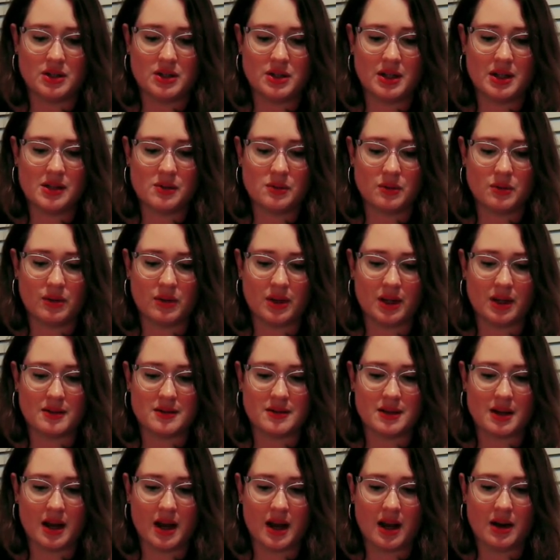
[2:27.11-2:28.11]
These were things
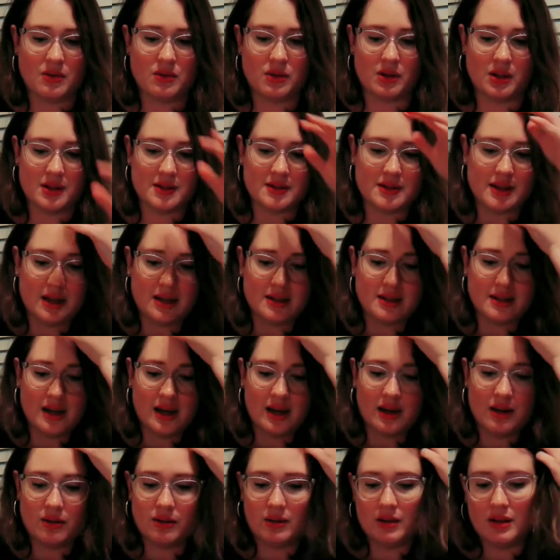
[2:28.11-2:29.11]
that I really sat
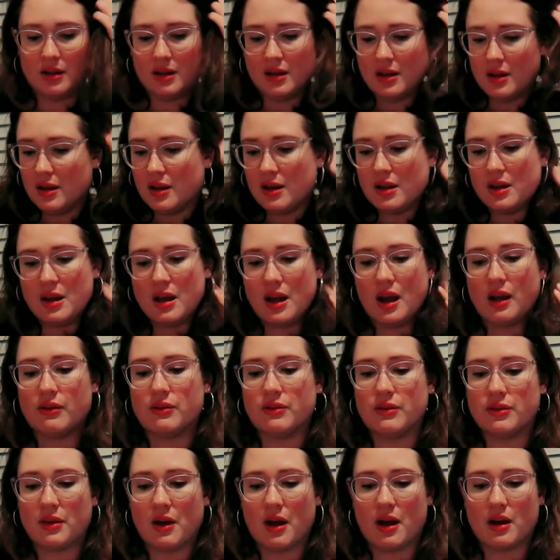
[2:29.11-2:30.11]
down and
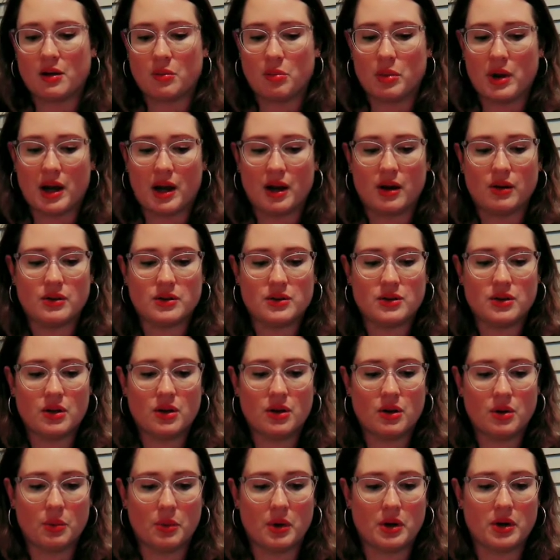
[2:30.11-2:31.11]
thought about,
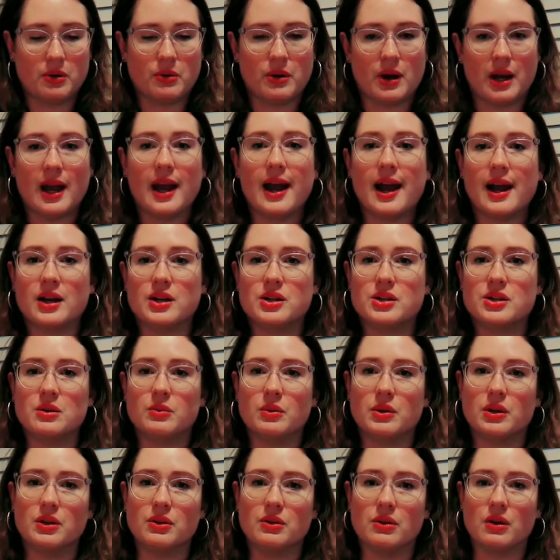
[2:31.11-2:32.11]
what do I actually
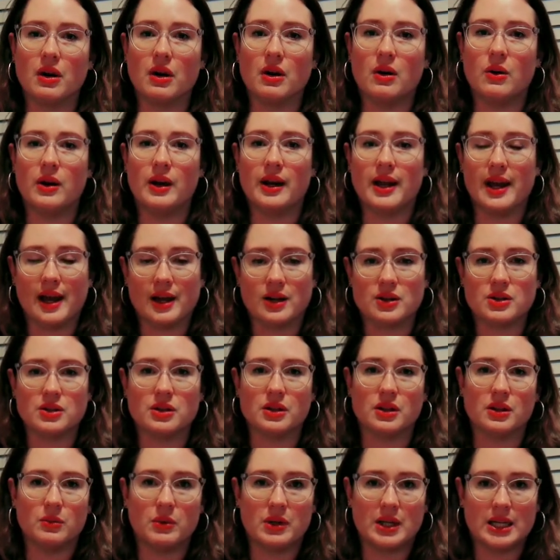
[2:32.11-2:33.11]
wanna grow and
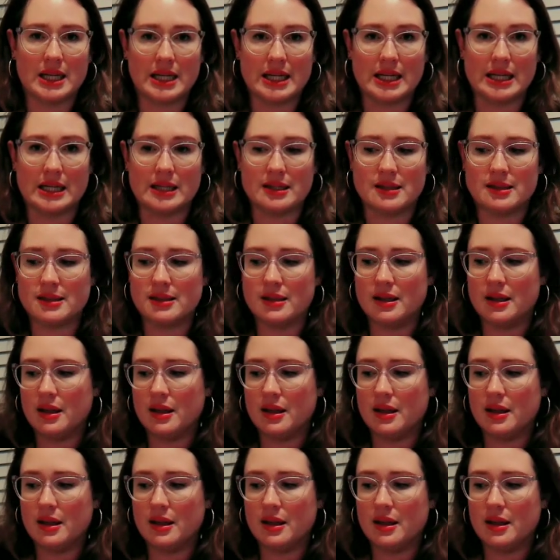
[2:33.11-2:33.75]
actually wanna eat?